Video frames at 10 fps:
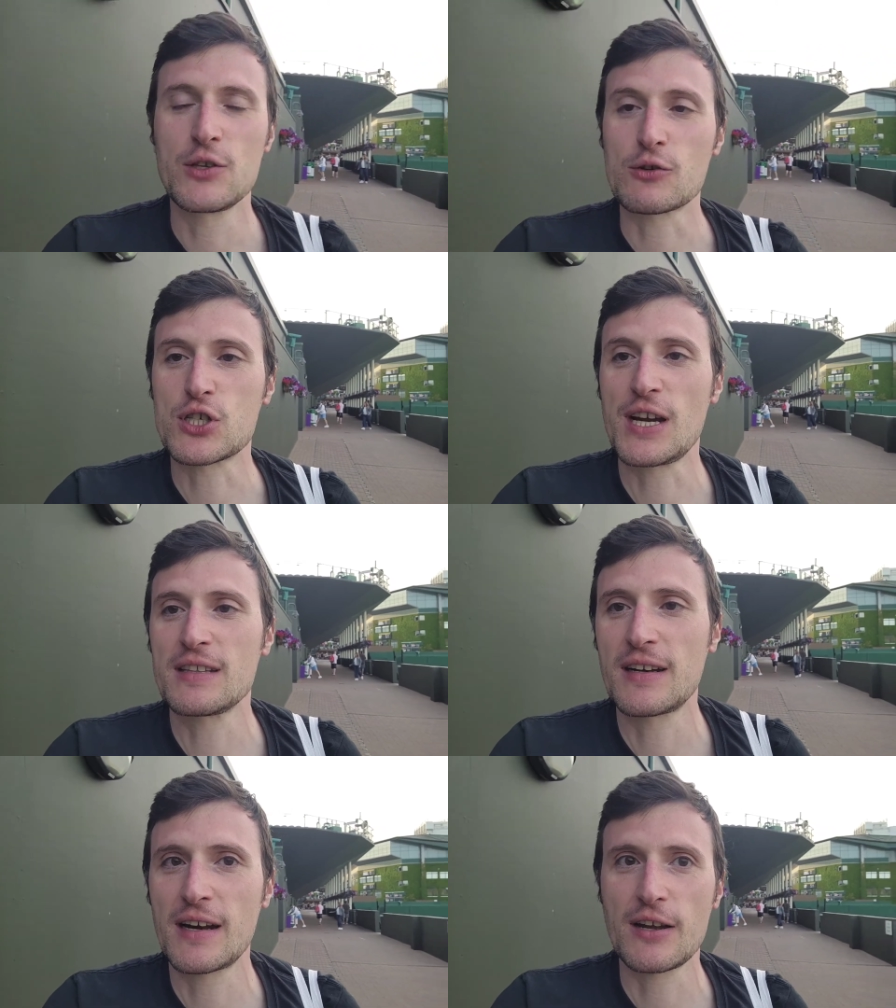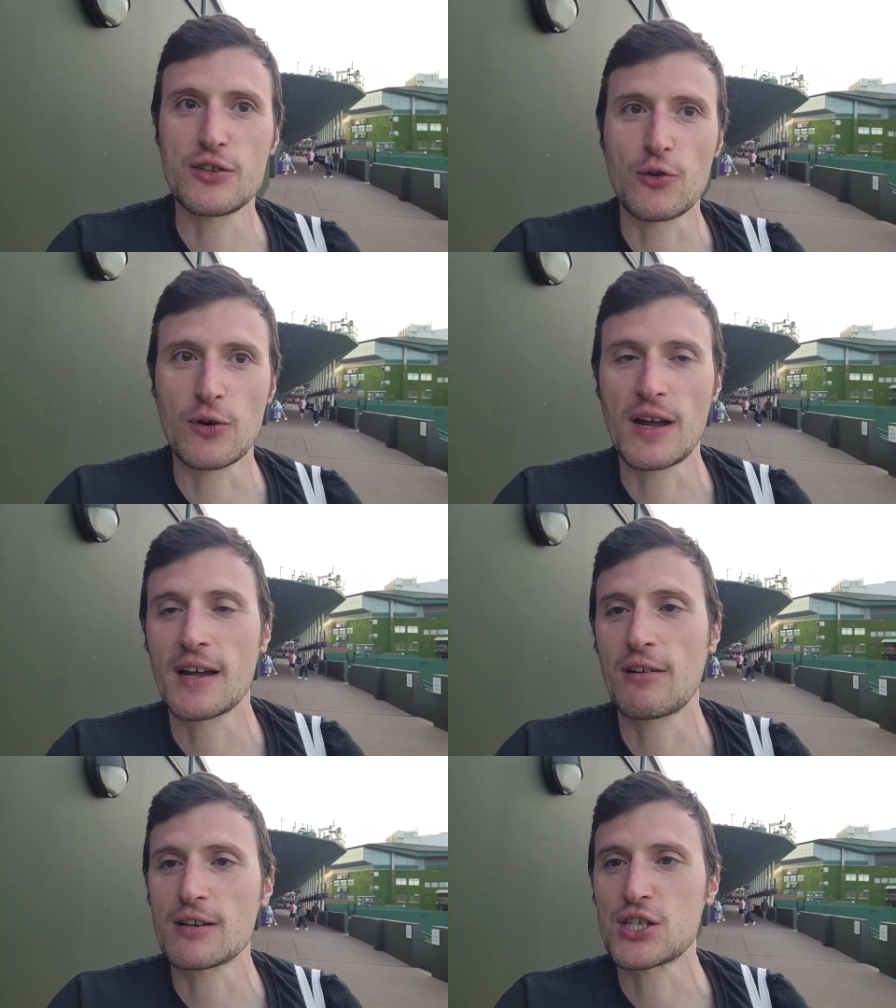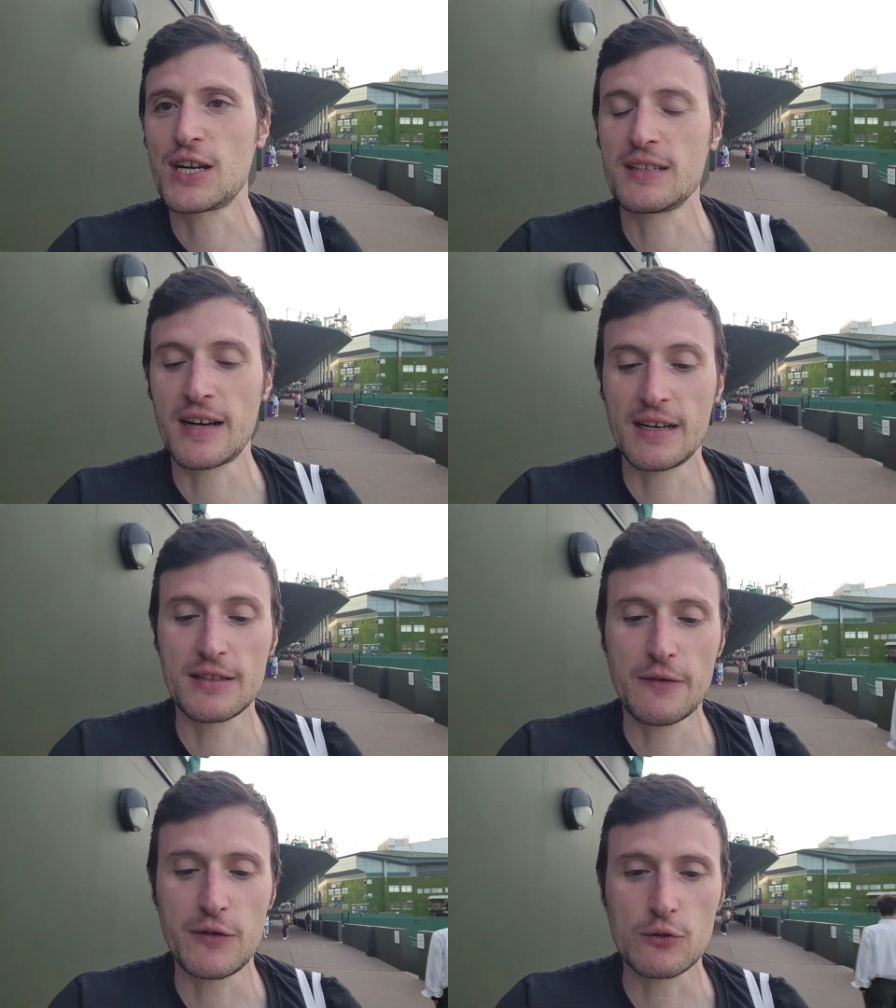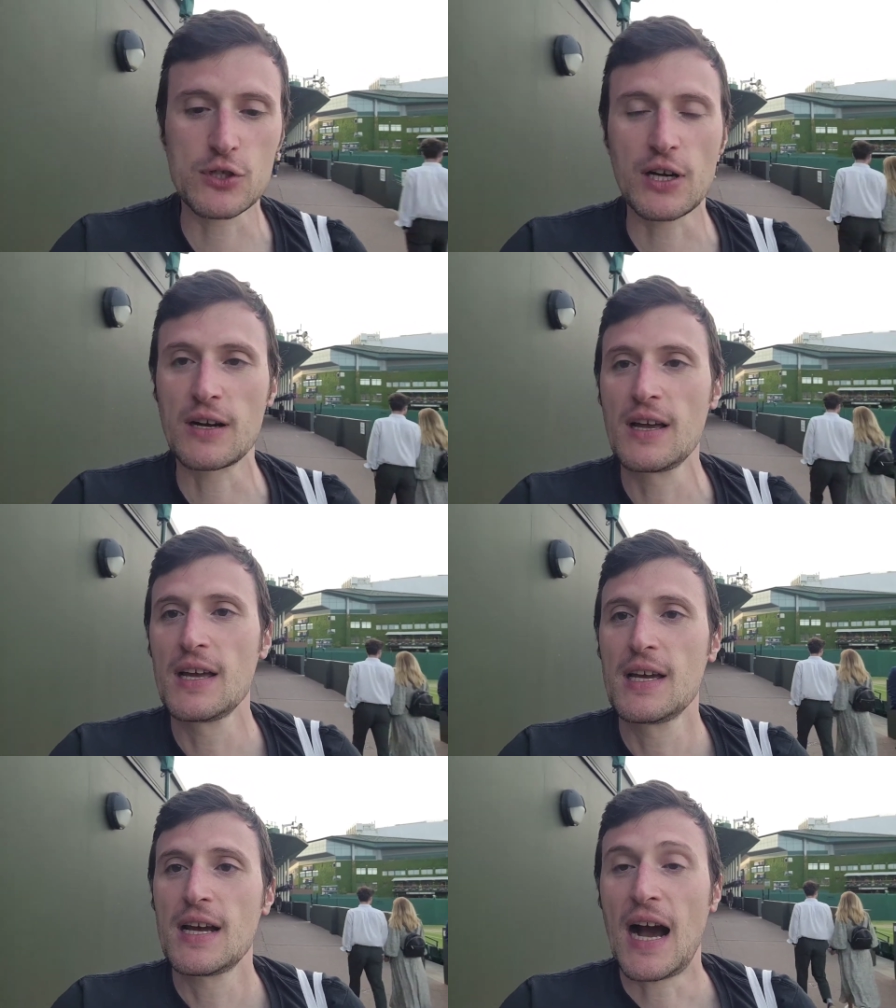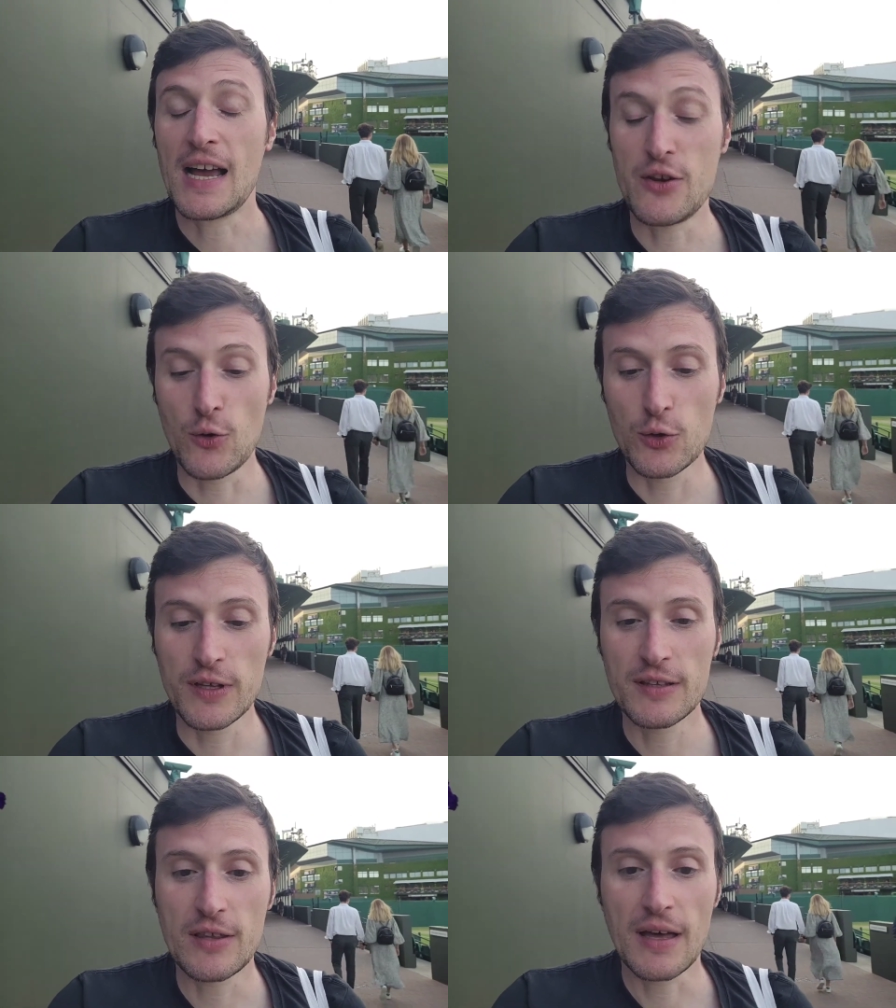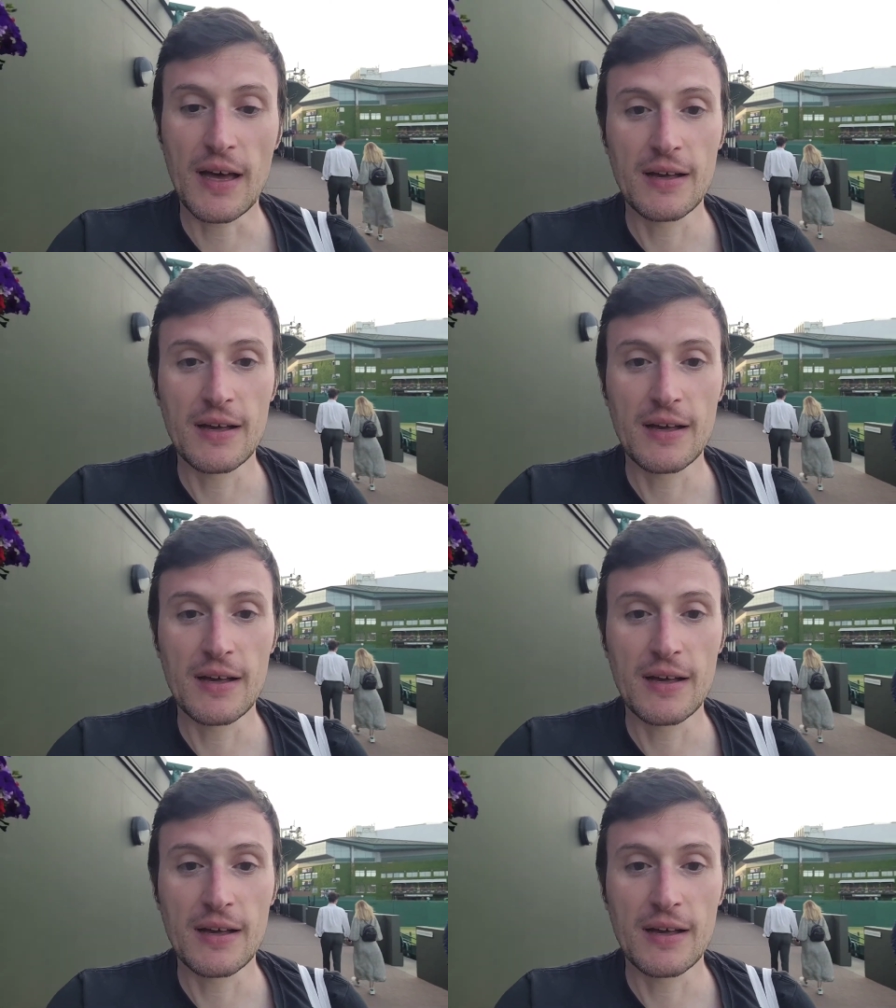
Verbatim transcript: your children and your uh, grandchildren in the future. I know that